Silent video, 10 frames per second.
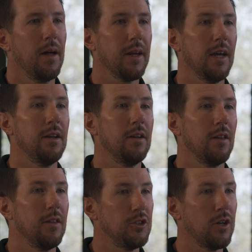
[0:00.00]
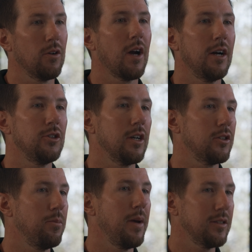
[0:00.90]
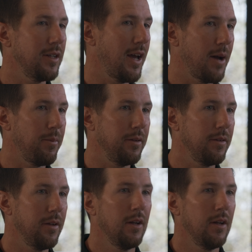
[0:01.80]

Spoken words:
Again, the general contractor makes it happen.